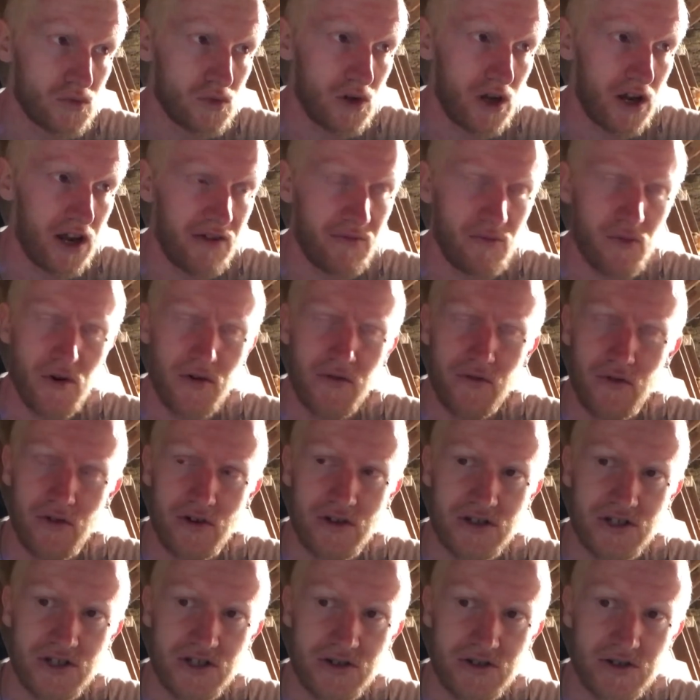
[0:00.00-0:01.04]
I'll have more for you,
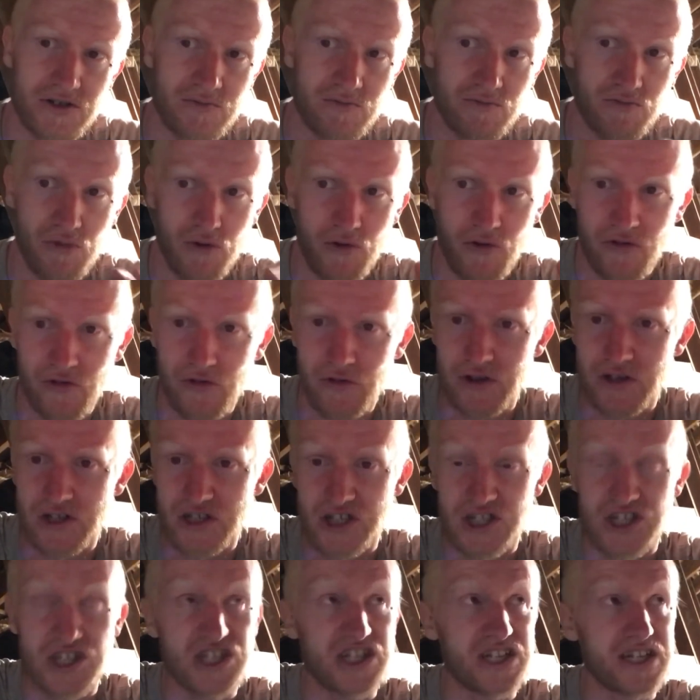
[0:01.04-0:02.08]
to, more for you
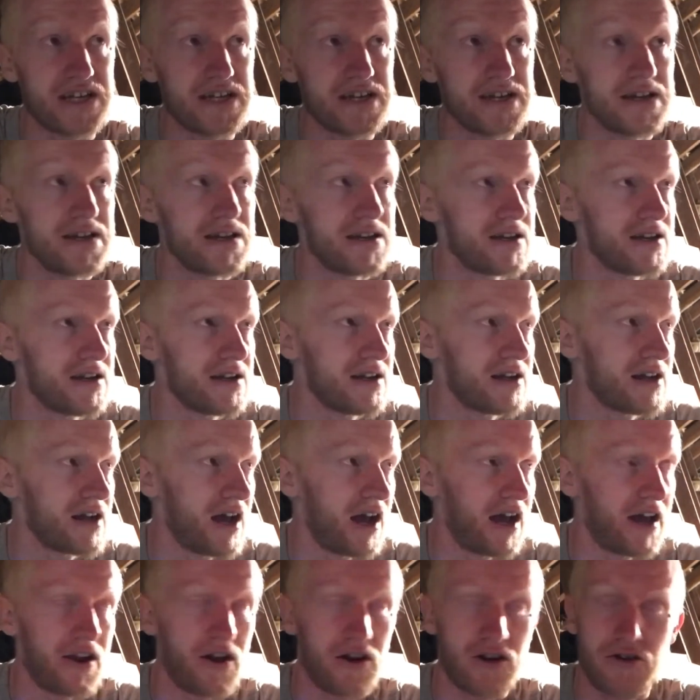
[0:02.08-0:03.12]
to see,
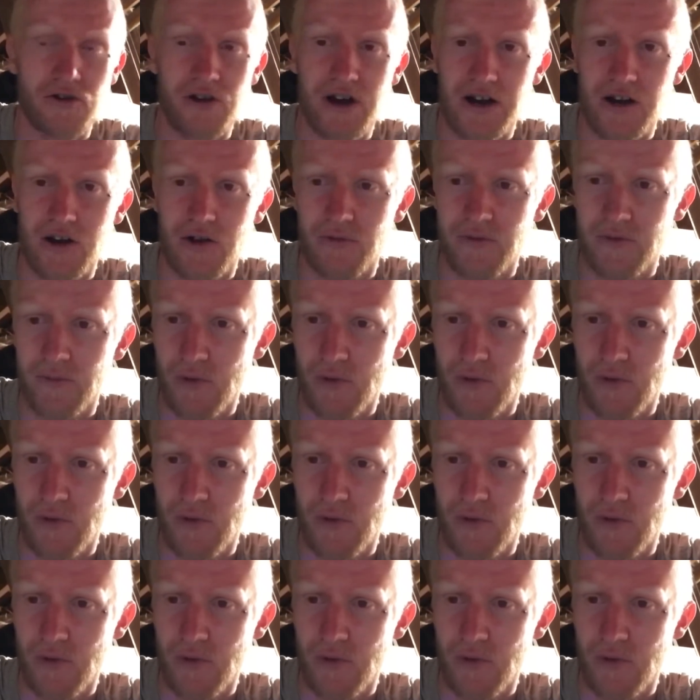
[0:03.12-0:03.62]
and I'll crack on with